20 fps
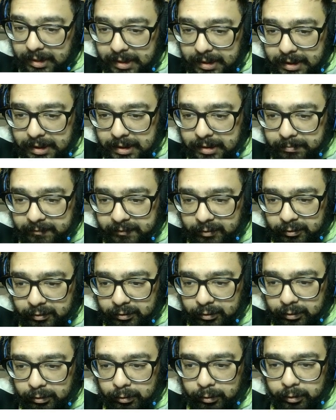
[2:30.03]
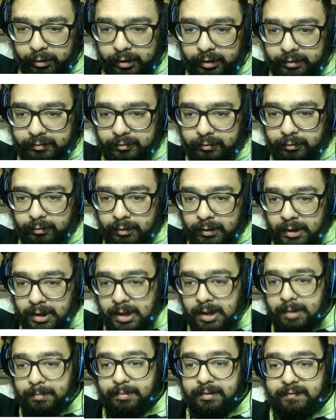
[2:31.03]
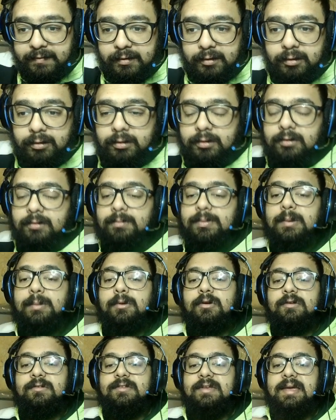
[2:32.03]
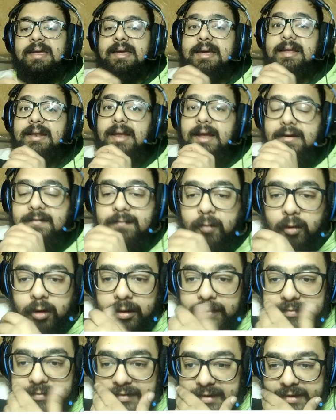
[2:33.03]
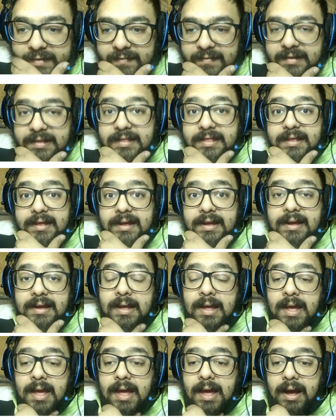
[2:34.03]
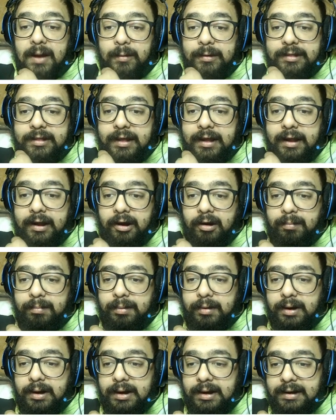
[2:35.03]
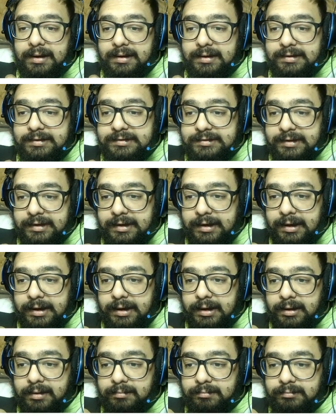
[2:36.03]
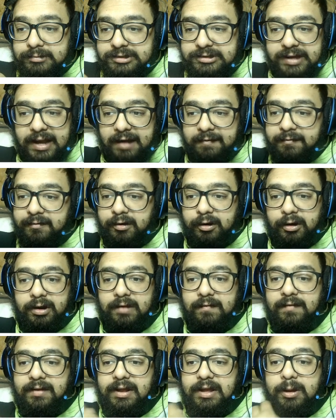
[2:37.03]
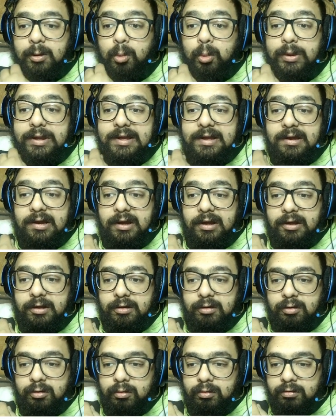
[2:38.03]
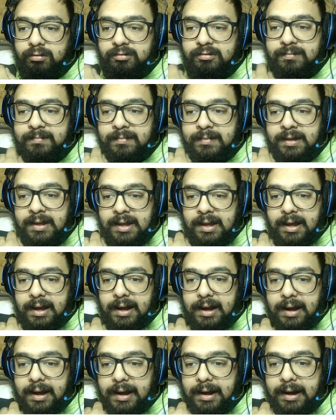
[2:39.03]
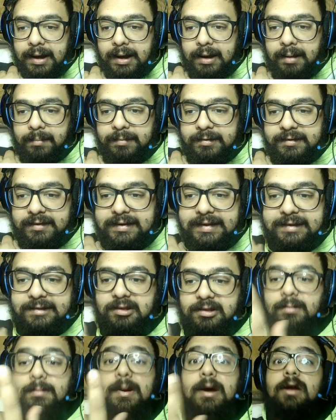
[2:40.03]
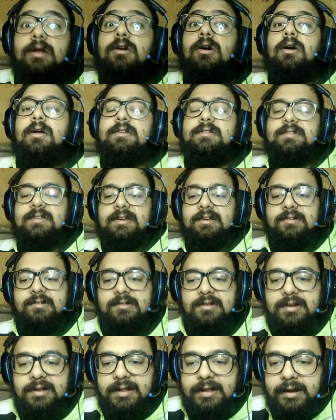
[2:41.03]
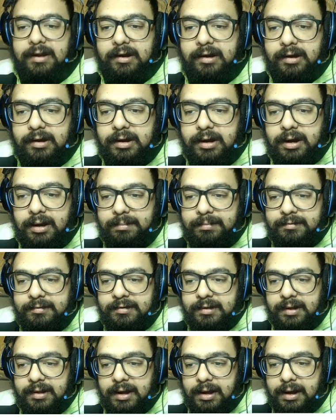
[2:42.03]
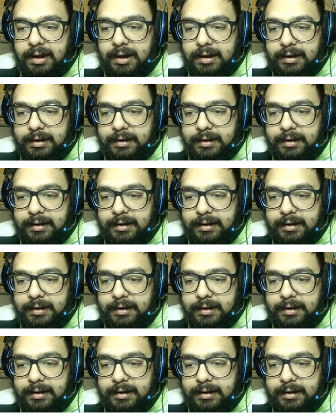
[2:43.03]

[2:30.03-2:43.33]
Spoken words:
If you go lower to people are saying in like forums and everything with the AirPods, just after even a week of use, there's a decent amount of condensation in the air cups.